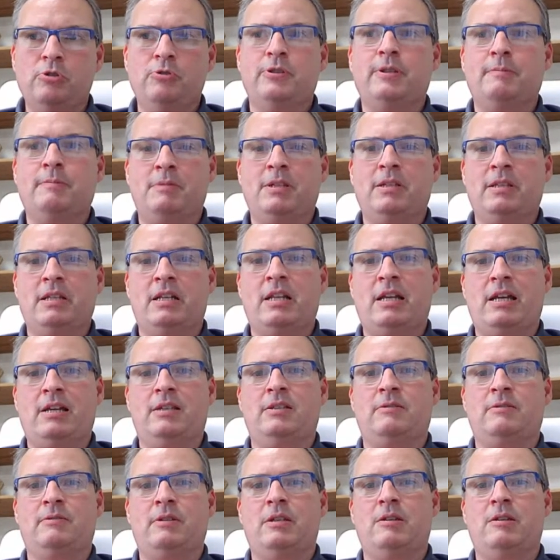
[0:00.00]
do something that
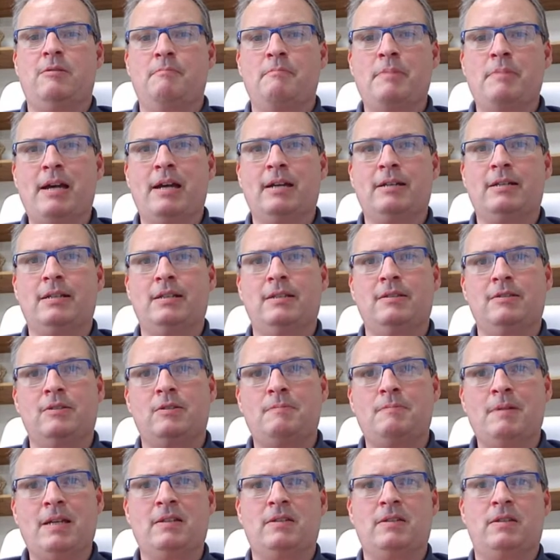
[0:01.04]
has impact in
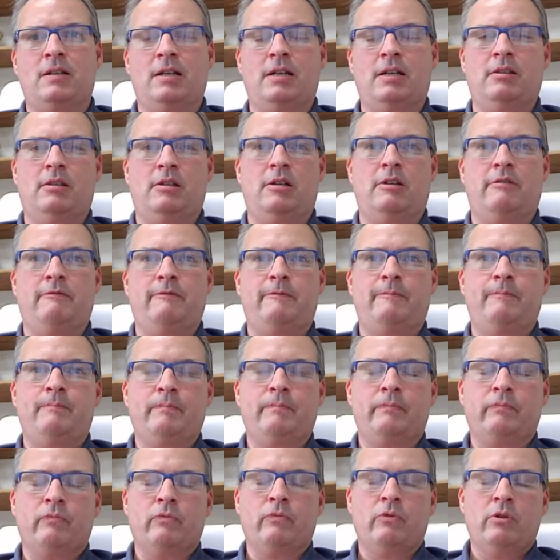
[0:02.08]
the space that I love.
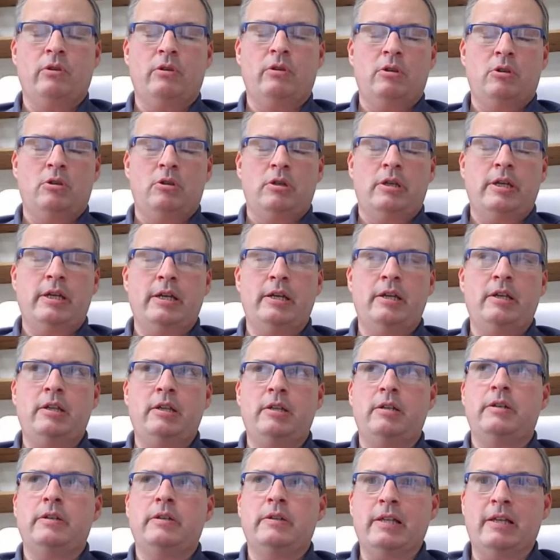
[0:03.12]

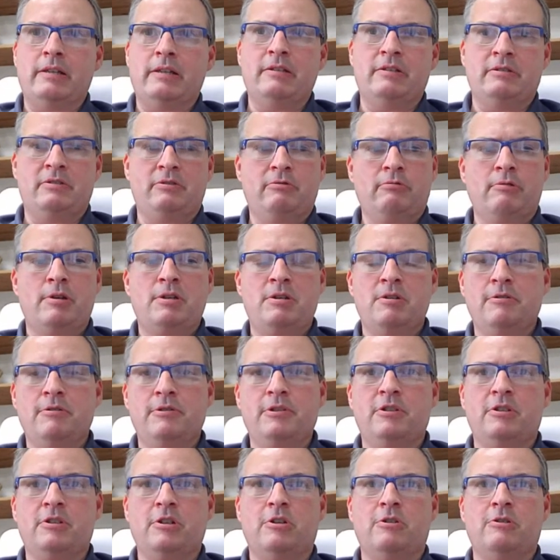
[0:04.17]
And then 3
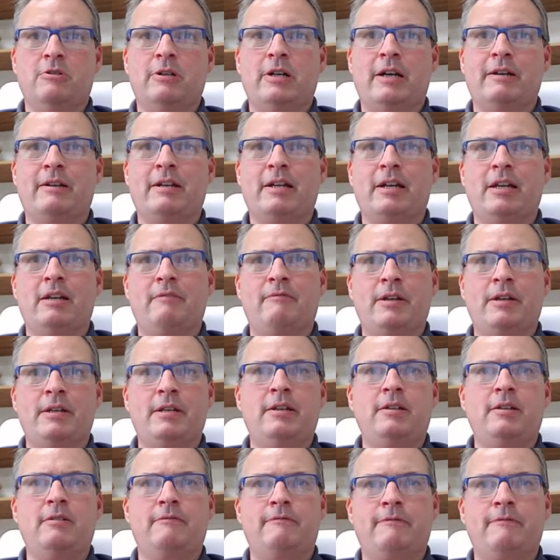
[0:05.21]
years ago, I kind of
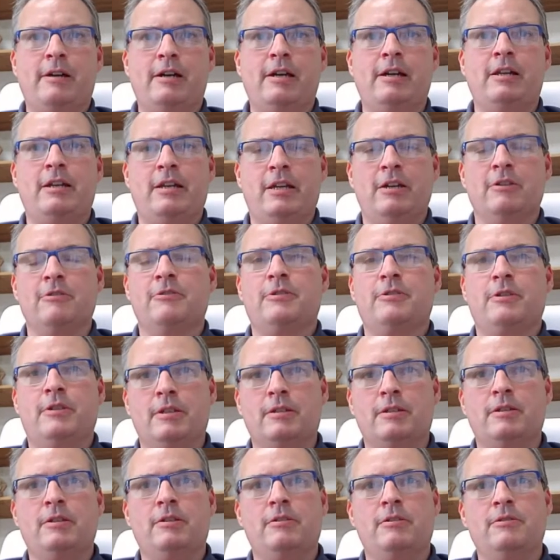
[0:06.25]
identified, here's
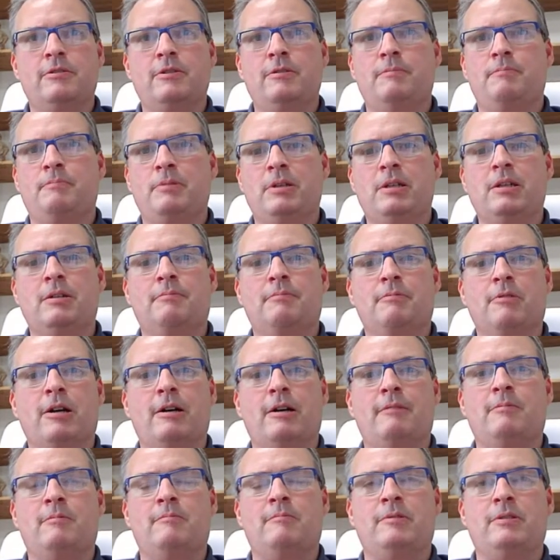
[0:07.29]
the big
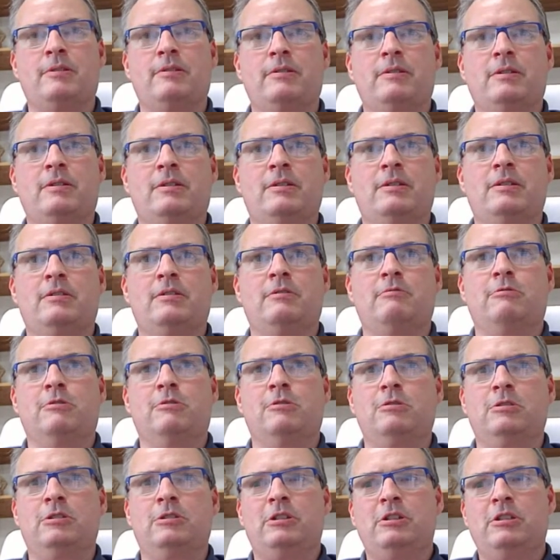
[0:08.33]
problem in the
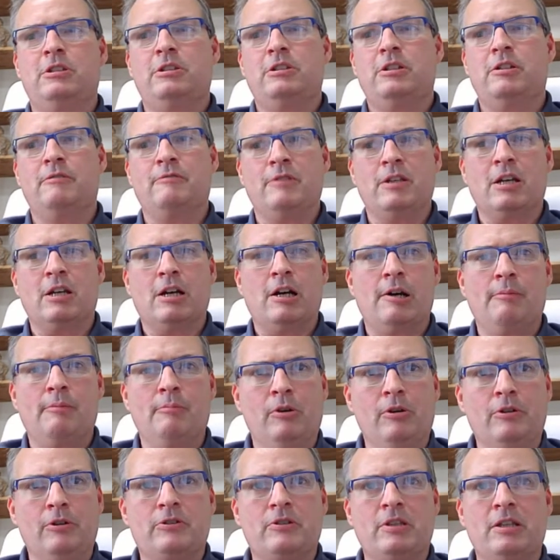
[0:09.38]
world of
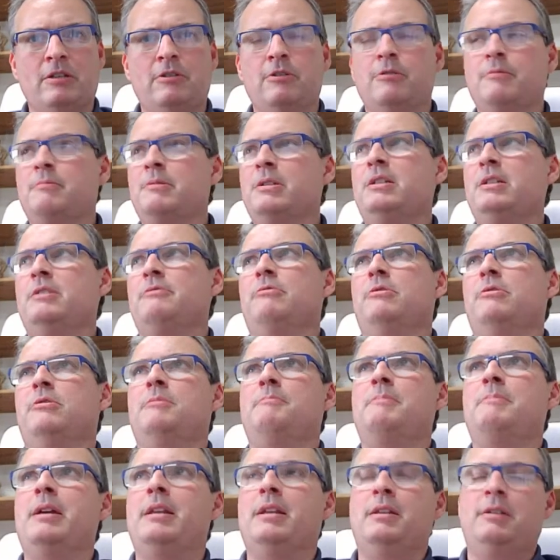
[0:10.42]
e-commerce that nobody's
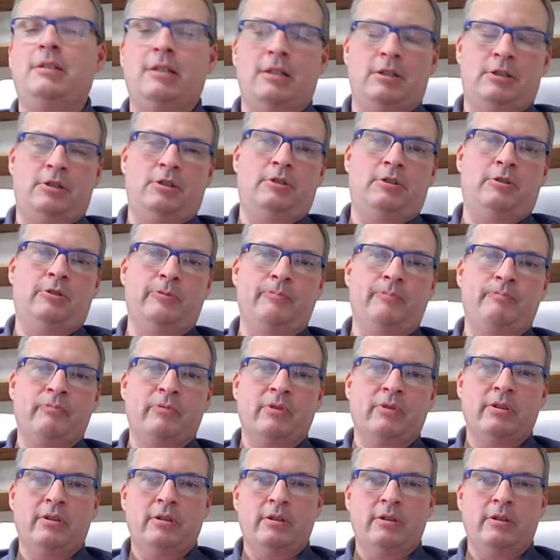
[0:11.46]
really paying attention to.